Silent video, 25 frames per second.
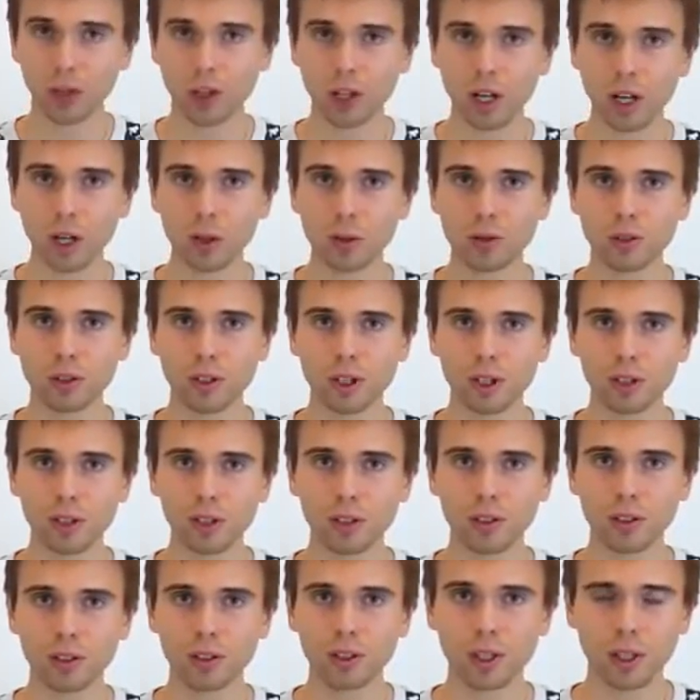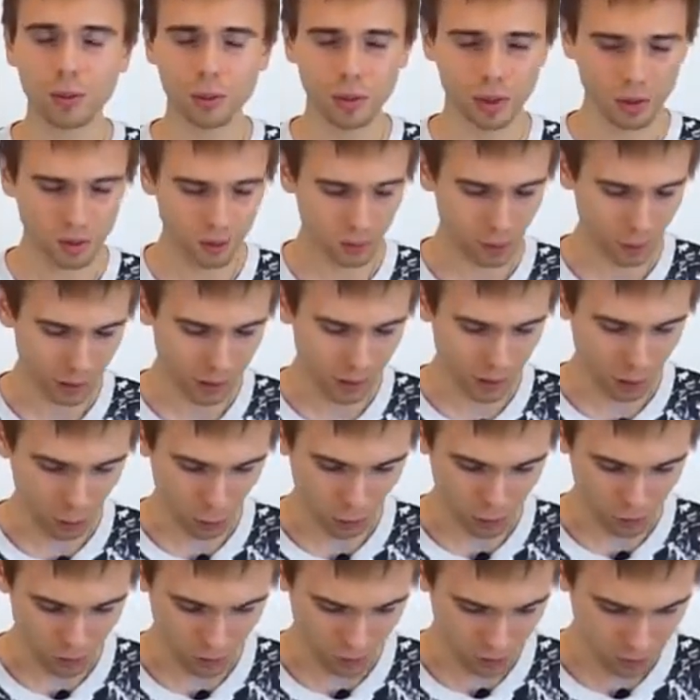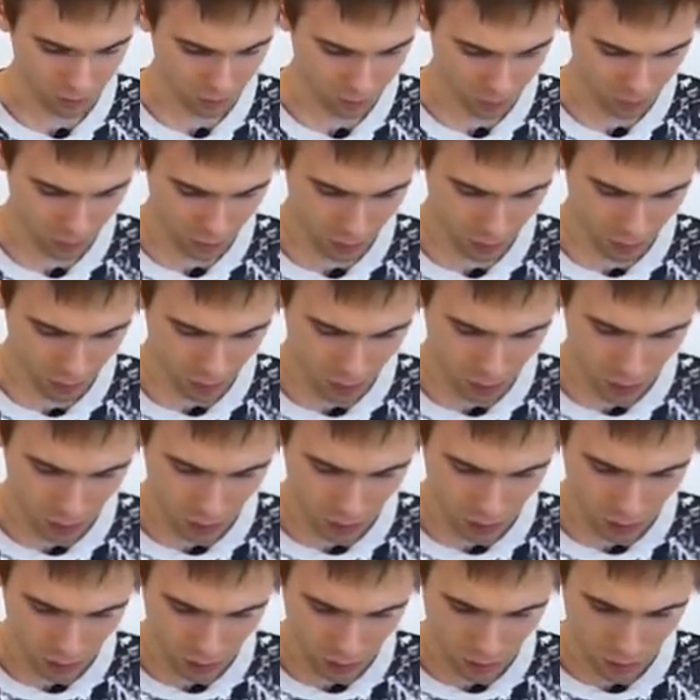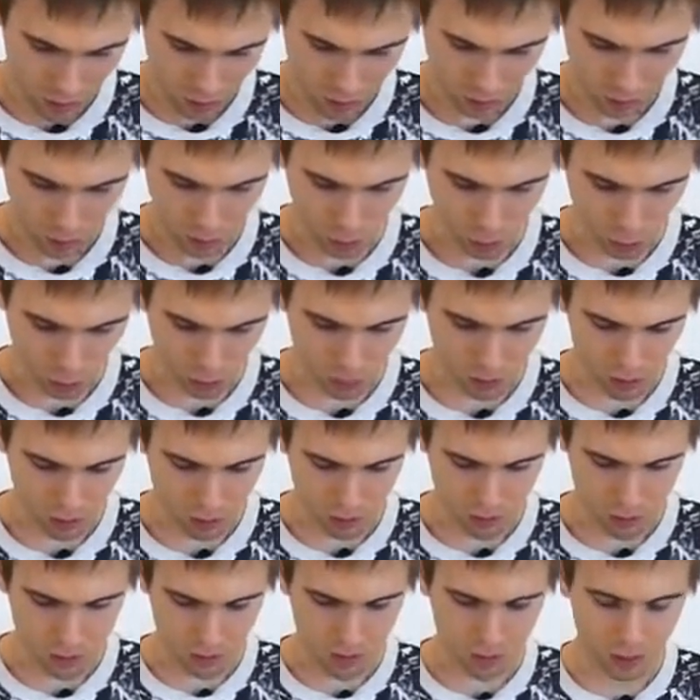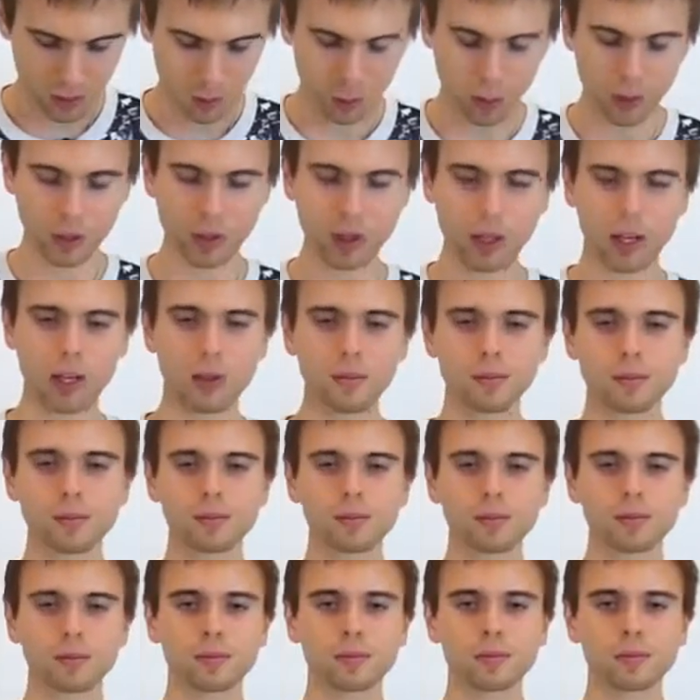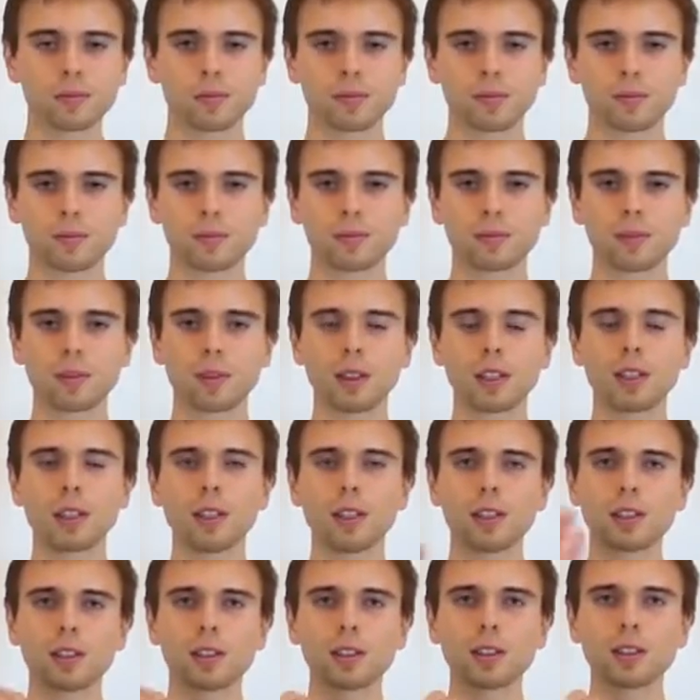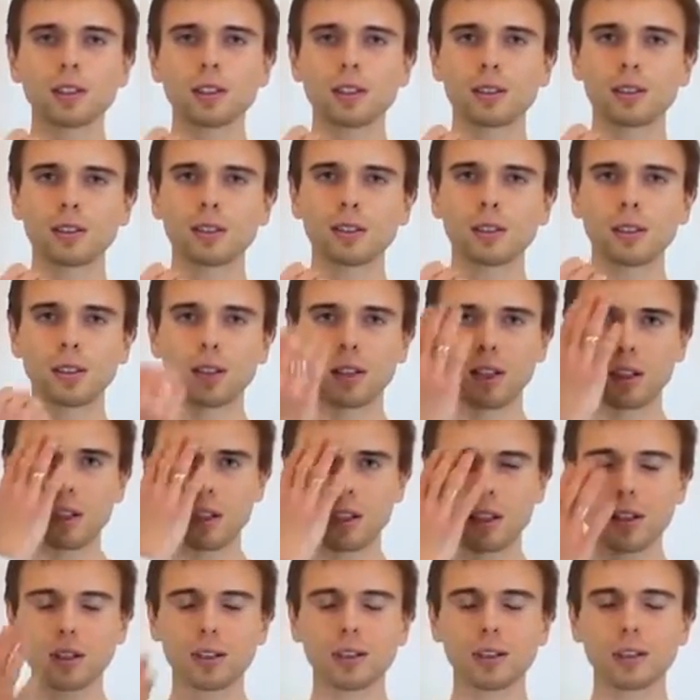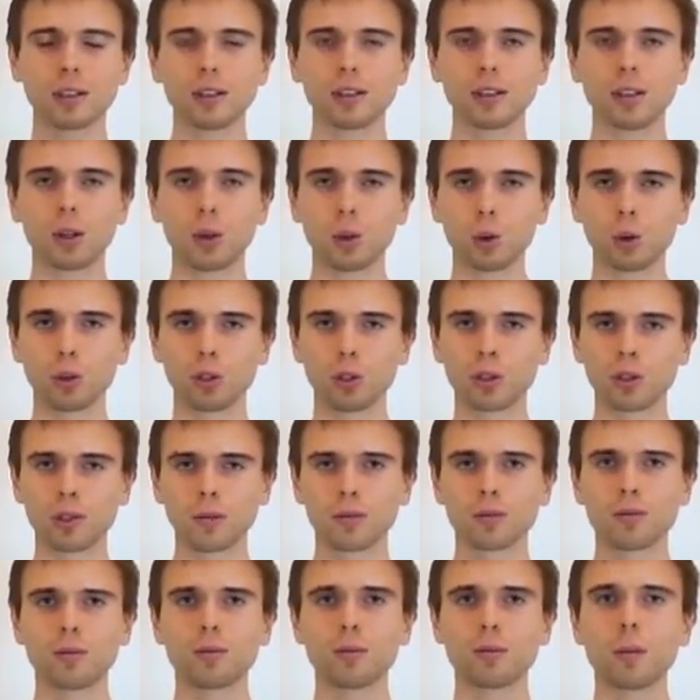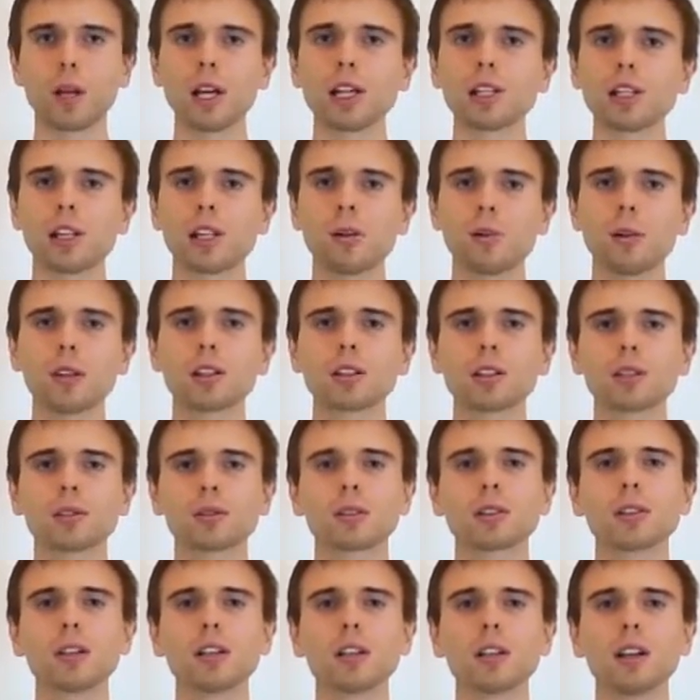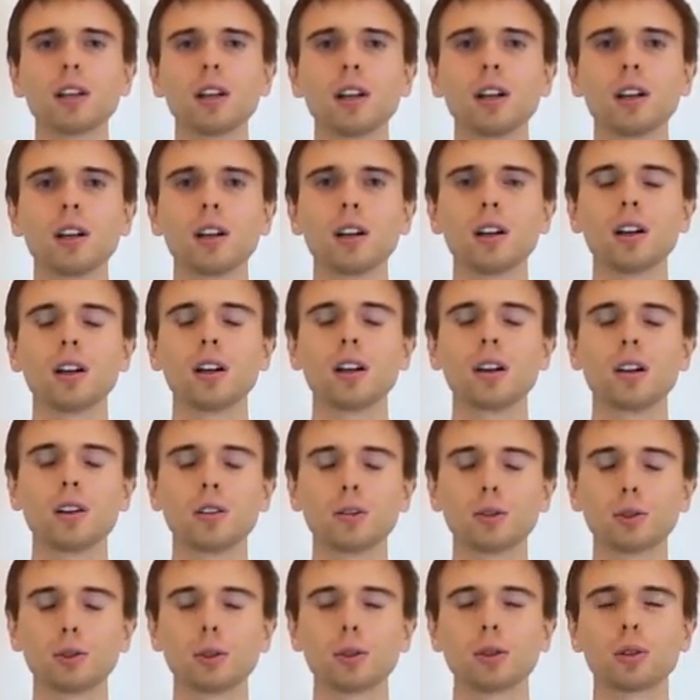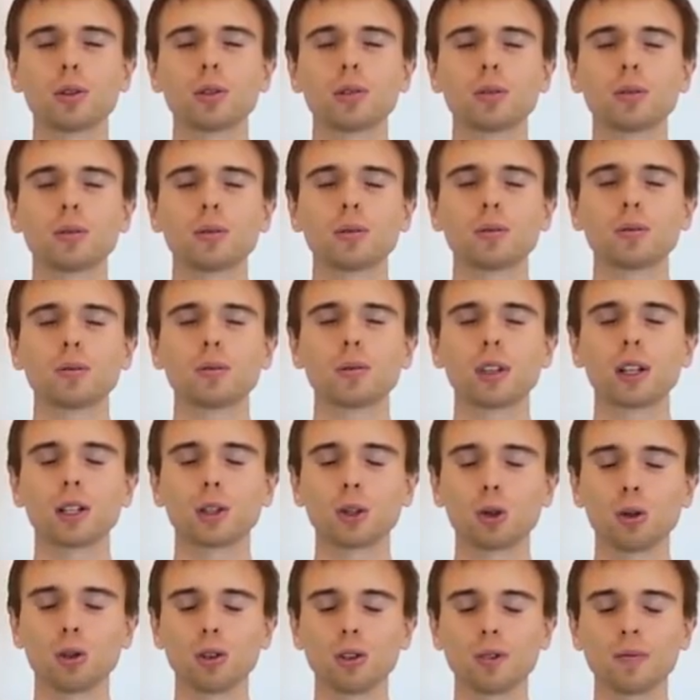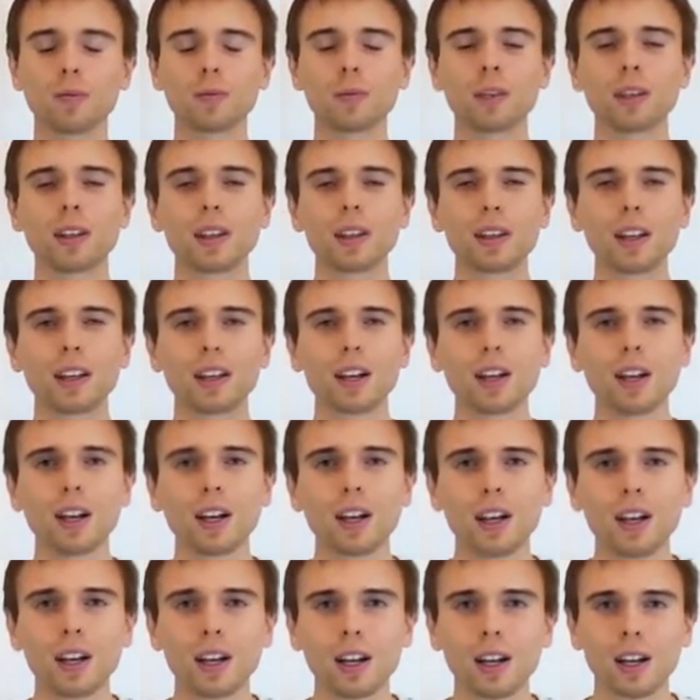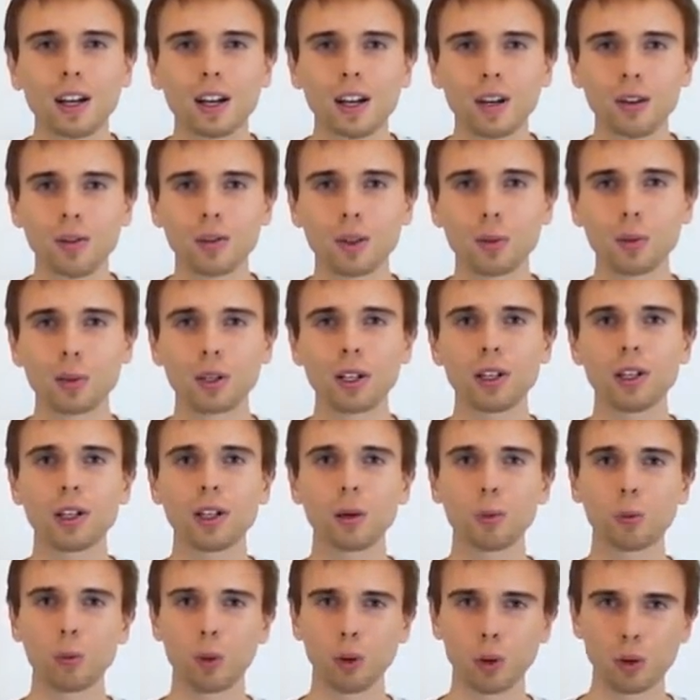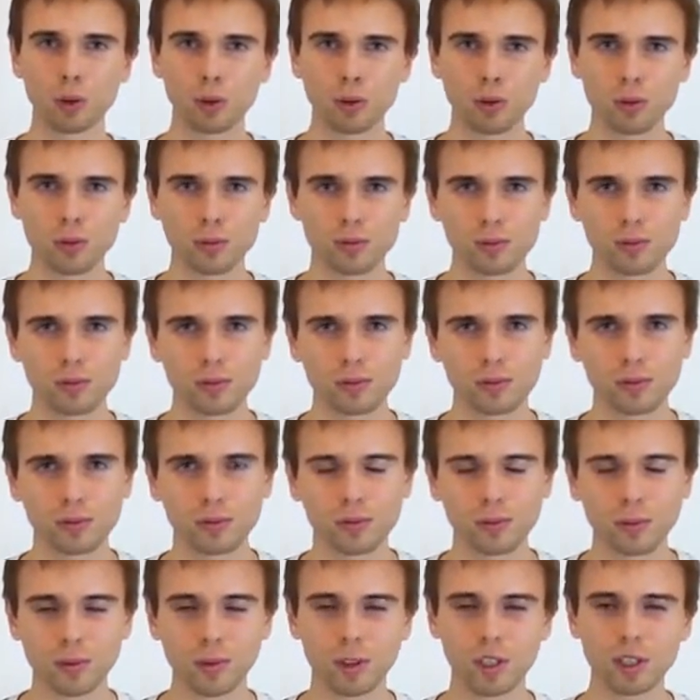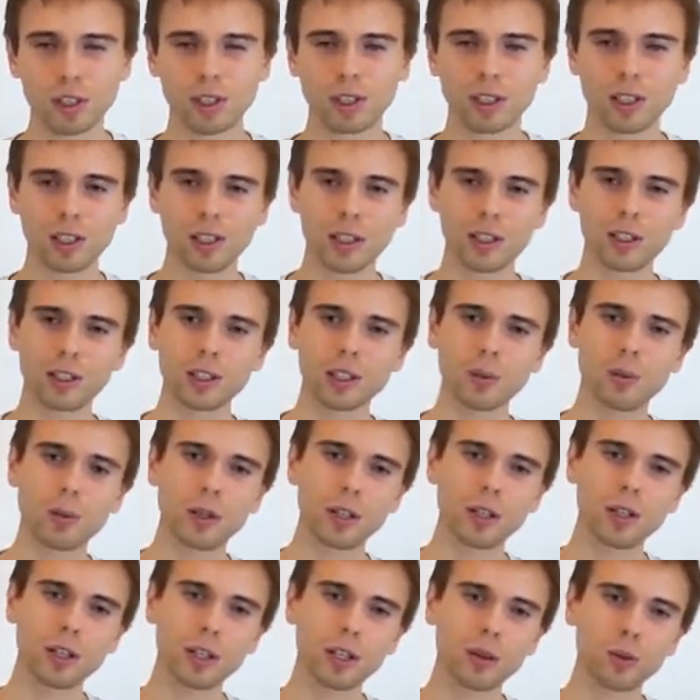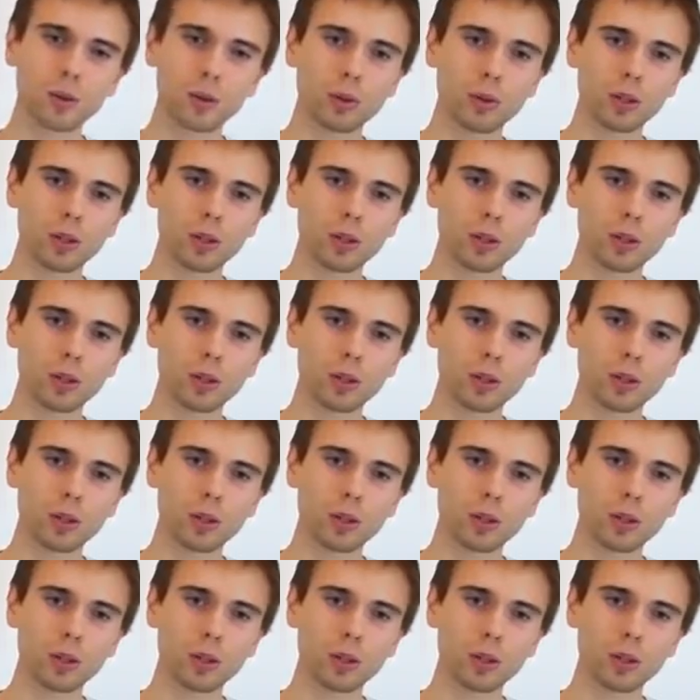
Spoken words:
now I'm distracted to some unnecessary things. Legs, back, tongue, eyes, hands. These are the 5 elements. Everything is ready now. You took a pose. You set a timer